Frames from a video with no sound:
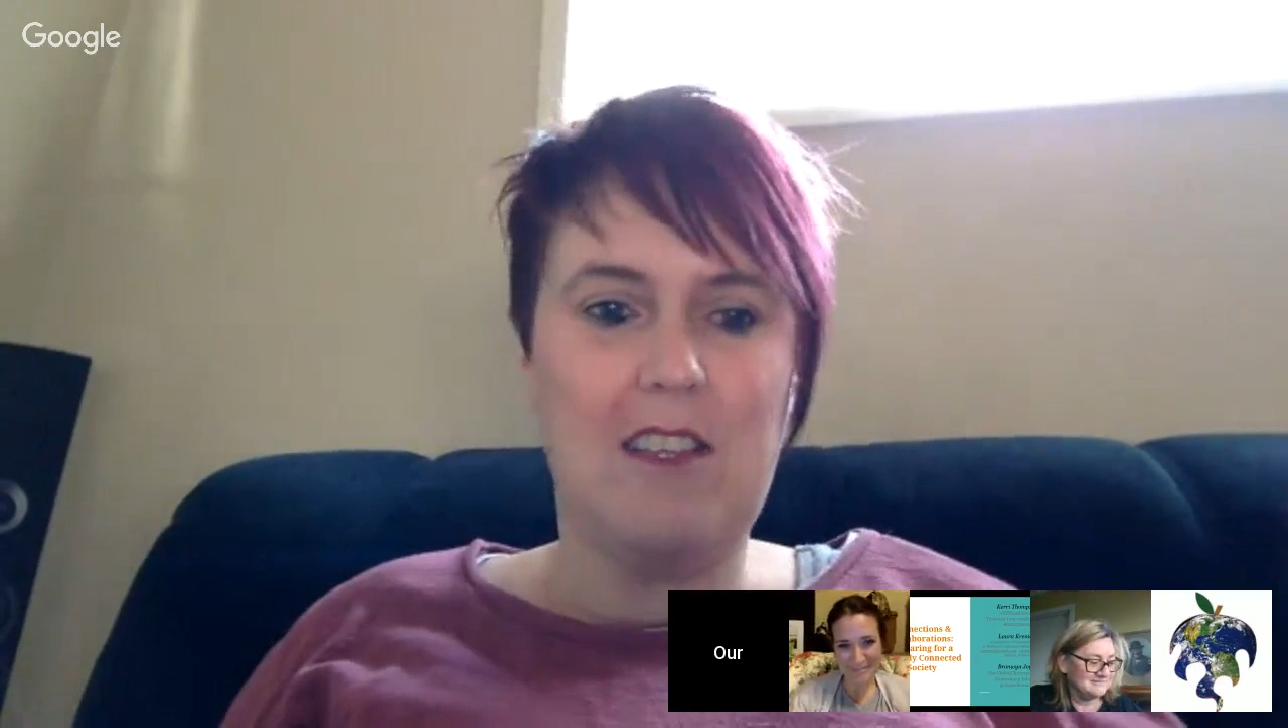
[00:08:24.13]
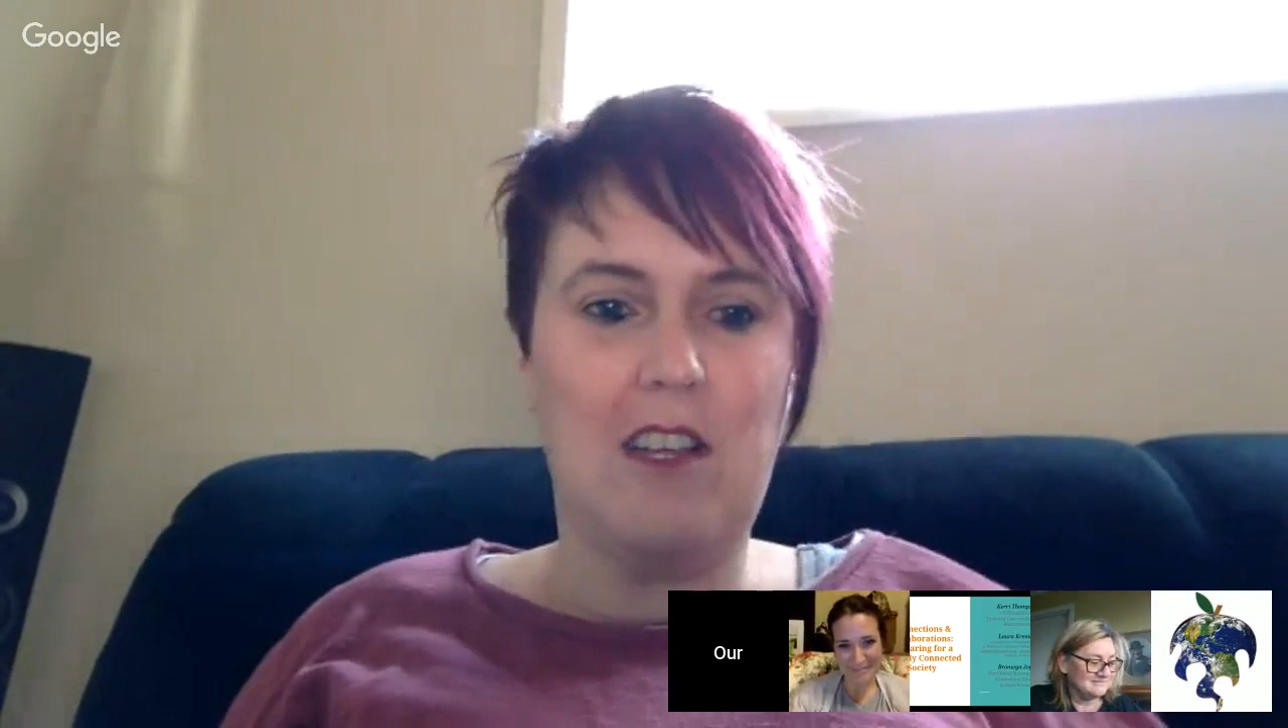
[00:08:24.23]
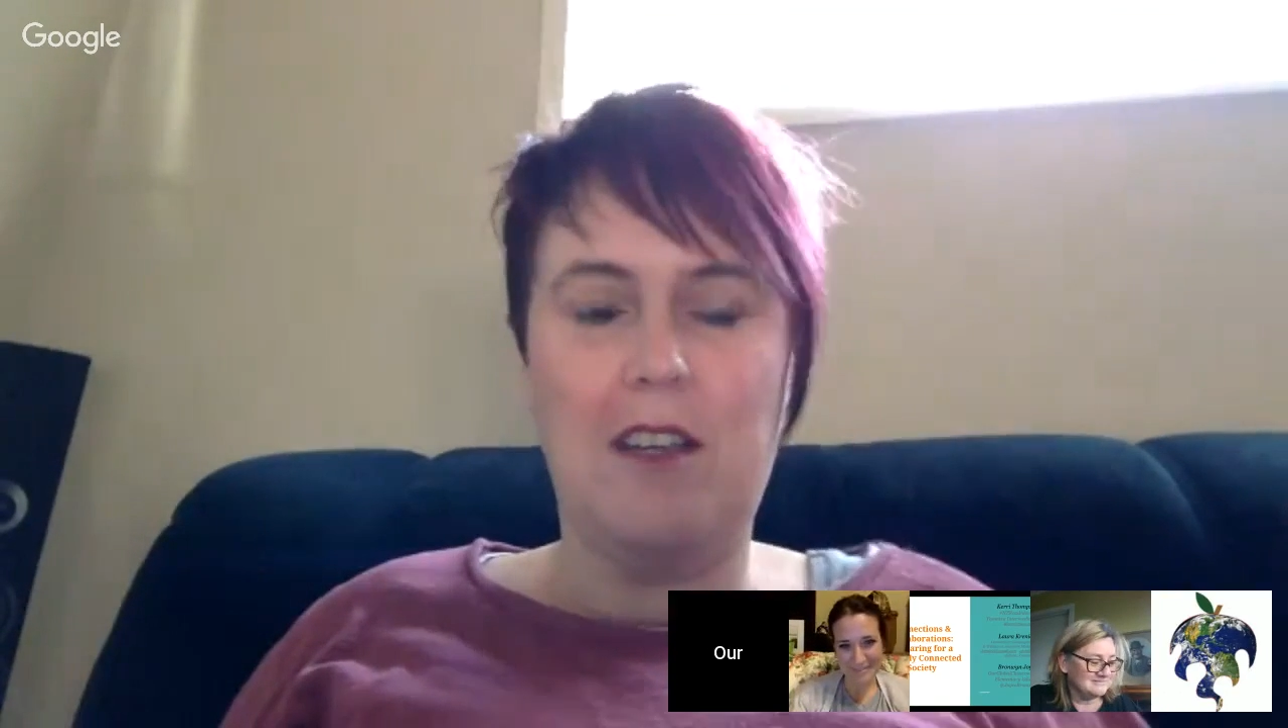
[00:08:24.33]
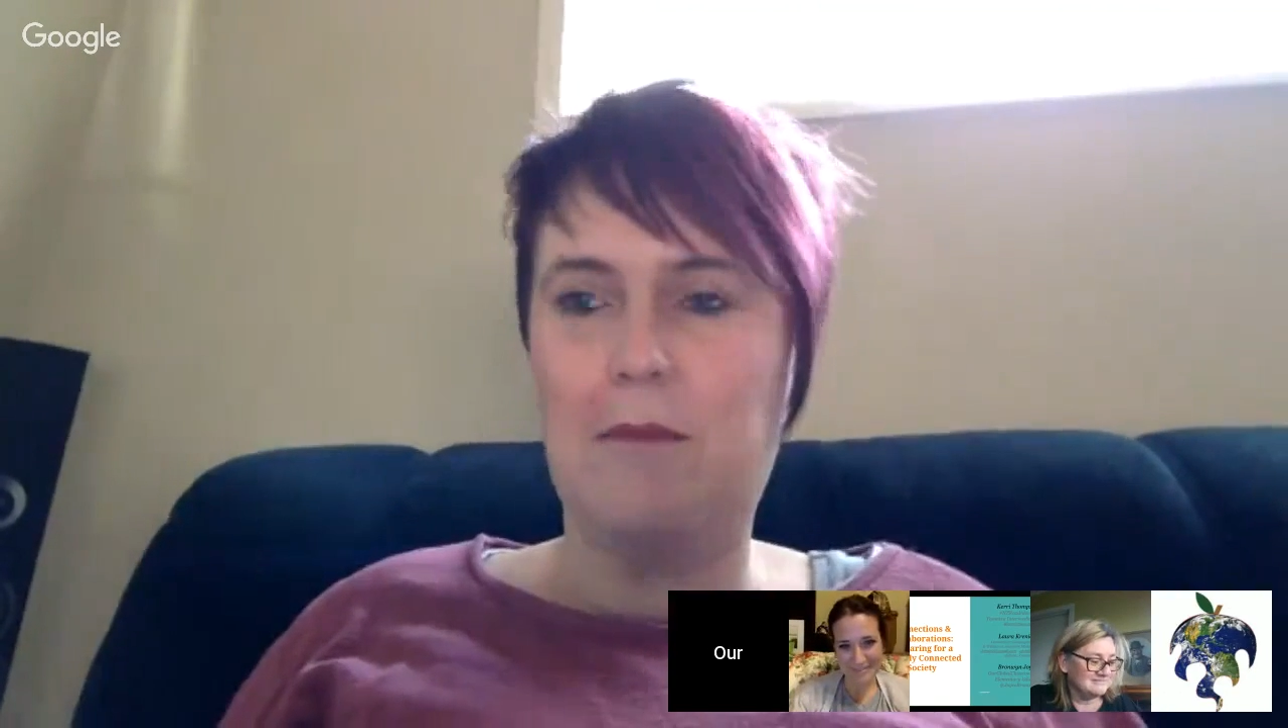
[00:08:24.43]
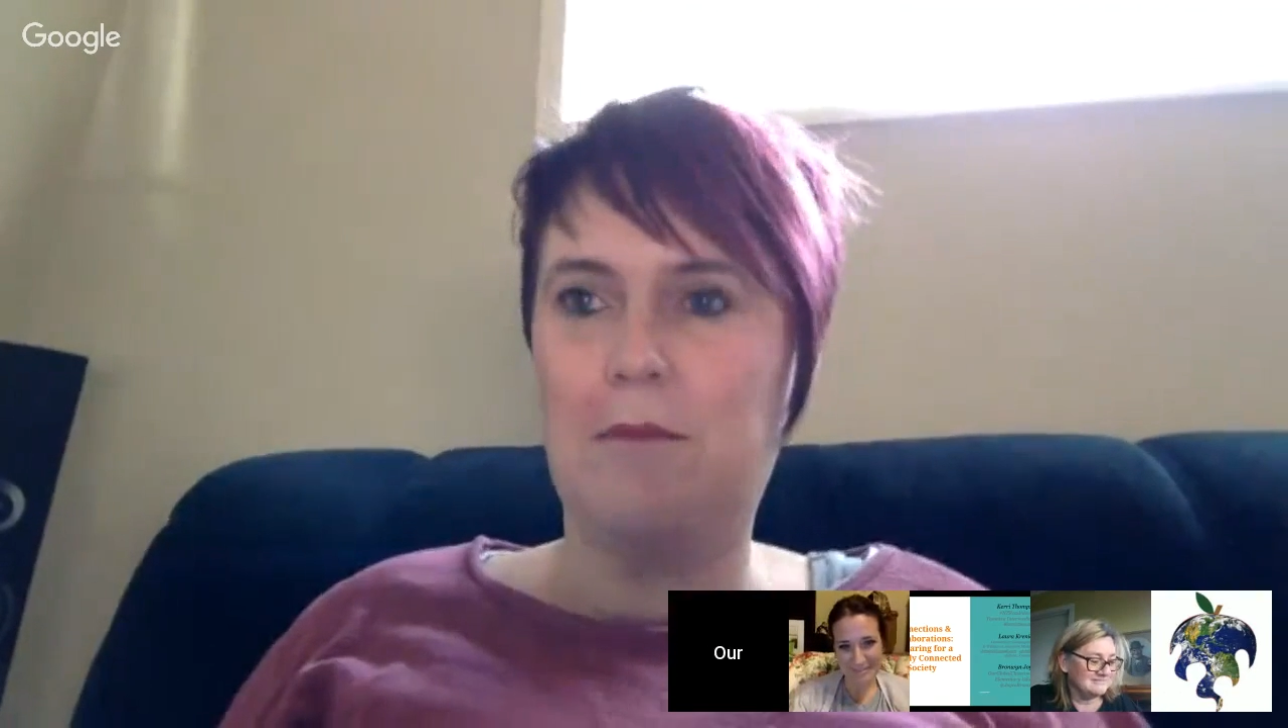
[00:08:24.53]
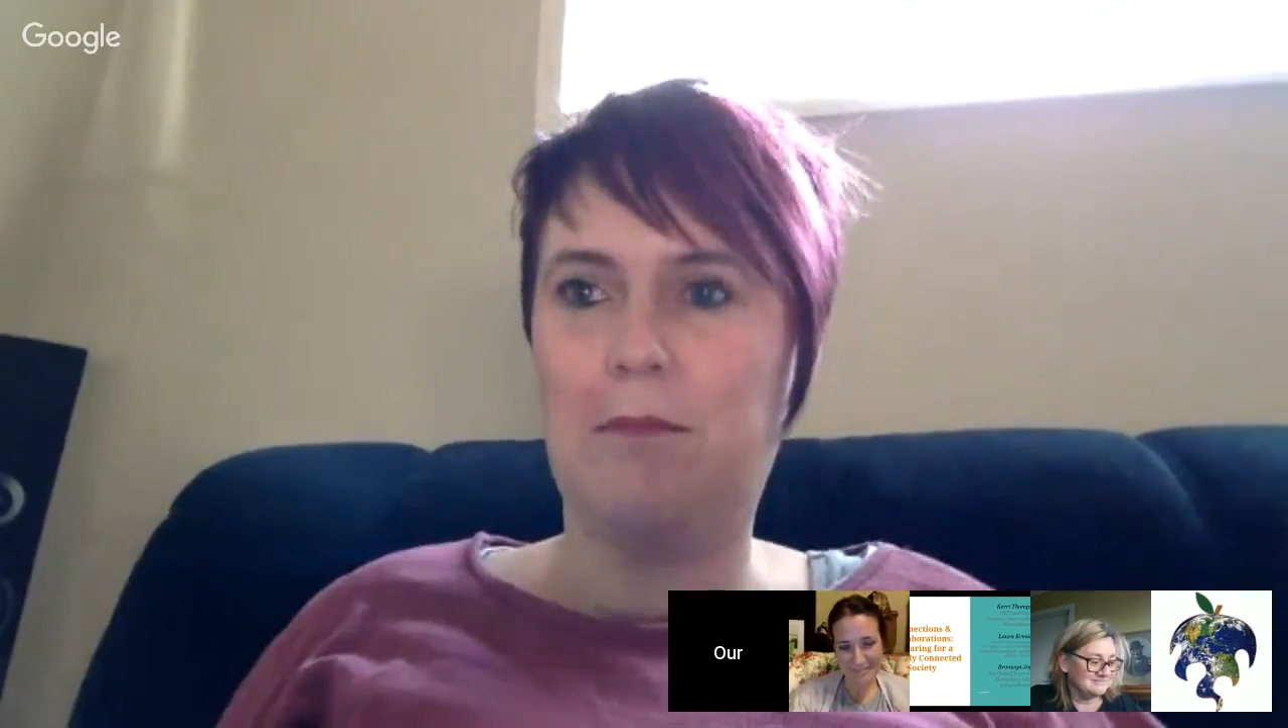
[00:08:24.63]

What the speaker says: I'm